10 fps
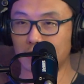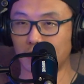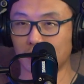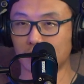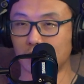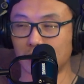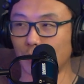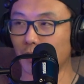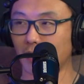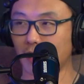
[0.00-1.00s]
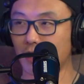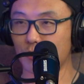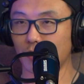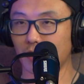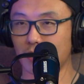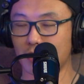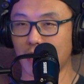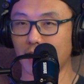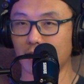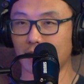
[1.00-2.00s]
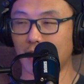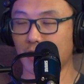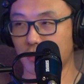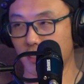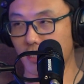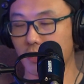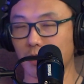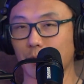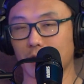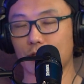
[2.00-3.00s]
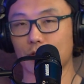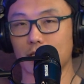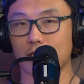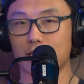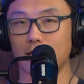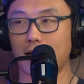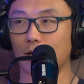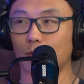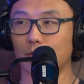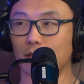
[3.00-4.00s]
Like someone like Israel Adesanya, he actually said something interesting. He said, "I don't